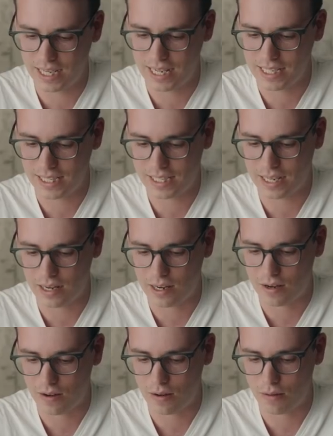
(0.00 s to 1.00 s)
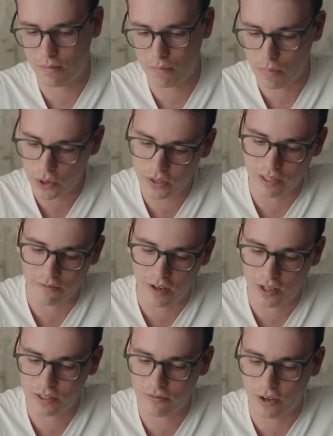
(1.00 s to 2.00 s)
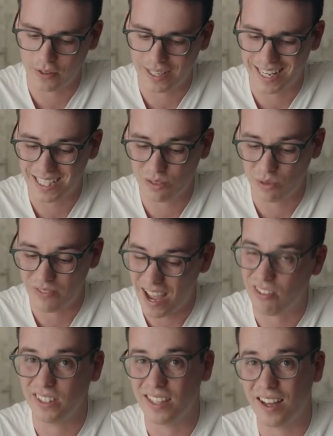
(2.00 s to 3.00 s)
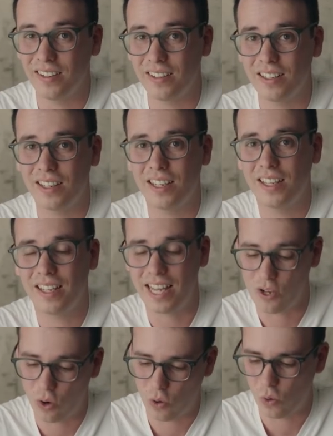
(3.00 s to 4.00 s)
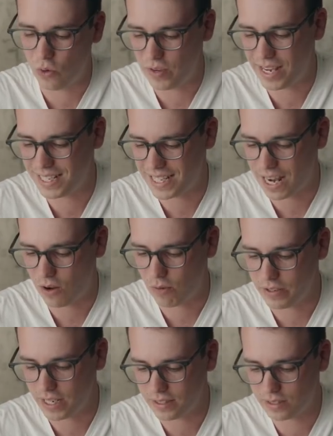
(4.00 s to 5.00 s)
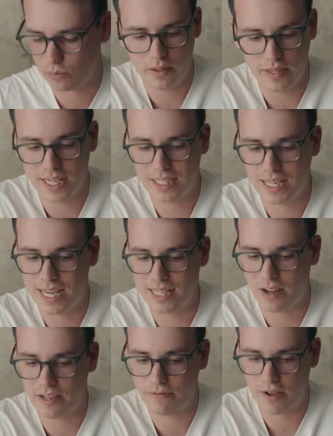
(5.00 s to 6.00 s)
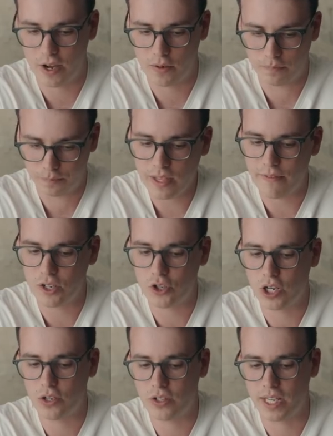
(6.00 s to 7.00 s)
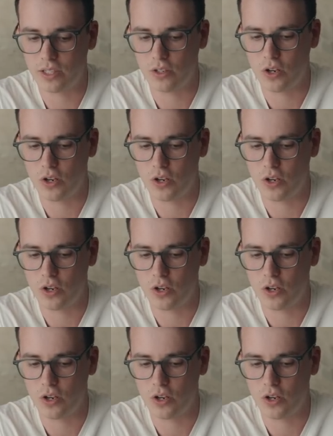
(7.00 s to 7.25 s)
is our most advanced phone case we've ever done, and not all of it is that obvious. This year's iPhone, they've introduced this